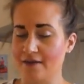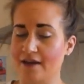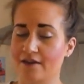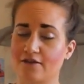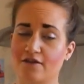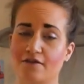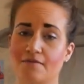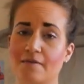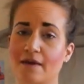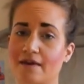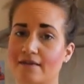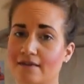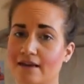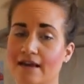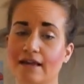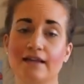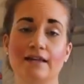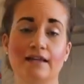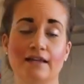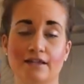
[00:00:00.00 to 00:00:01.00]
That just makes
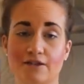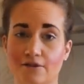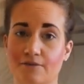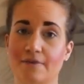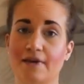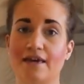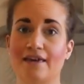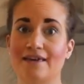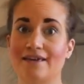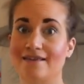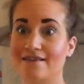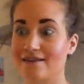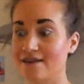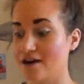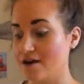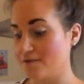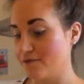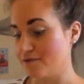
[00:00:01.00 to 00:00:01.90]
it a little bit easier